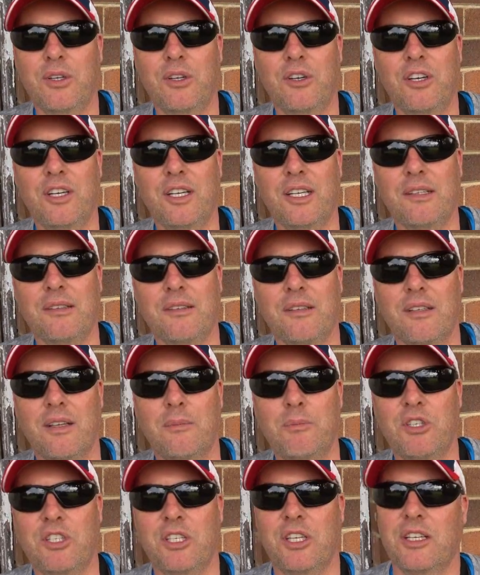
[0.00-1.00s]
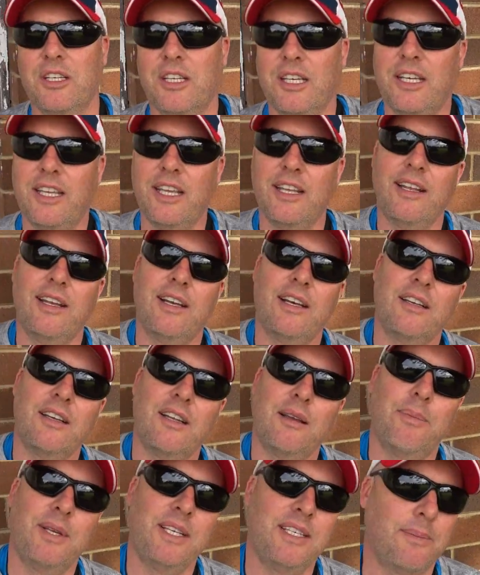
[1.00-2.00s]
Alright, I'm just going to get out
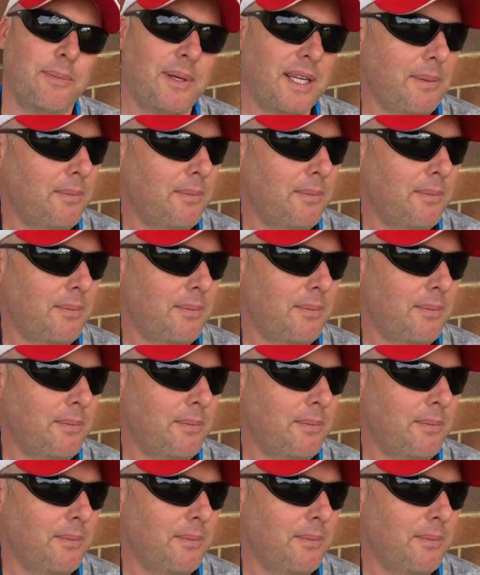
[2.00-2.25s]
a piece of